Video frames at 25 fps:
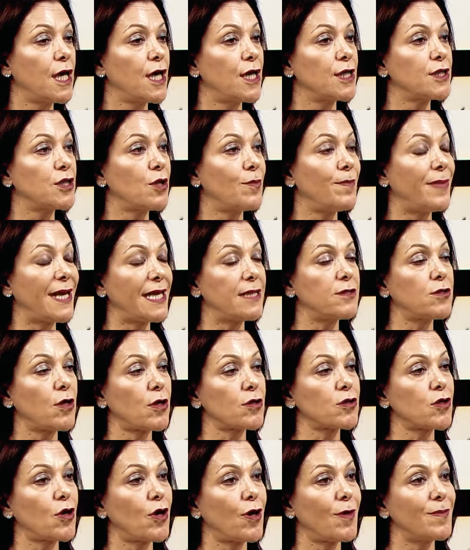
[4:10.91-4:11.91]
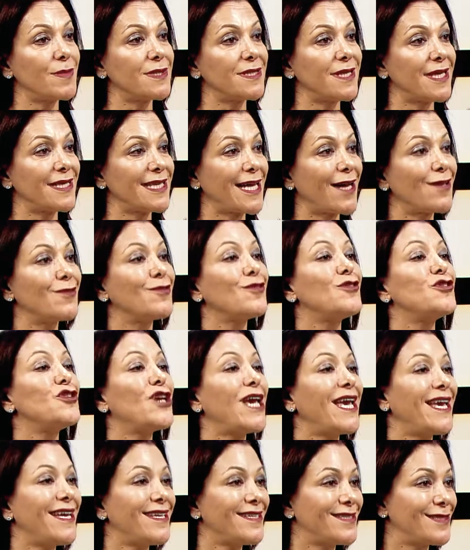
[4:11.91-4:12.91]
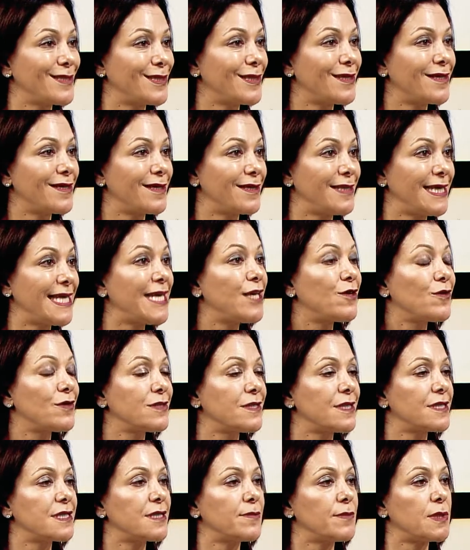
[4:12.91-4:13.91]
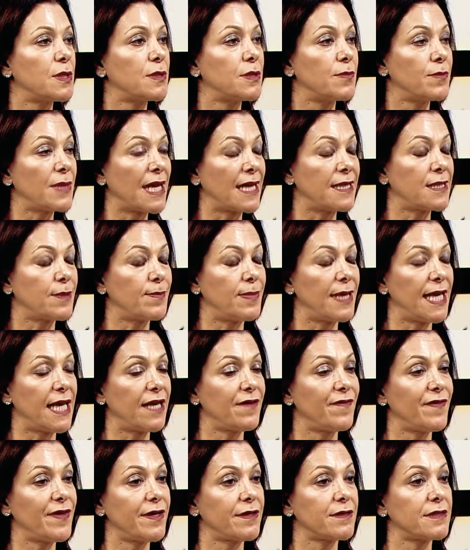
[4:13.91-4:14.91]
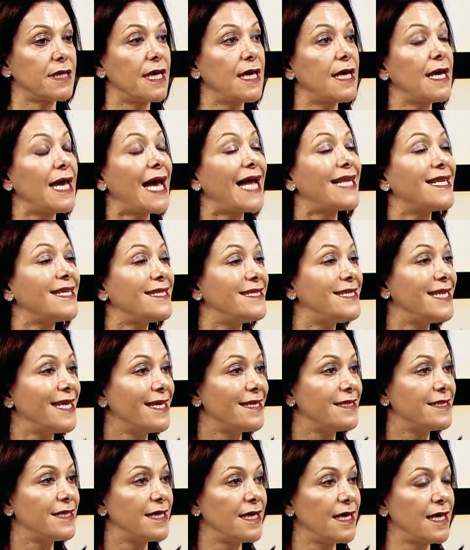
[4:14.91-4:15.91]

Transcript: so bait.com set out to change the ecosystem and the playing field, and it did.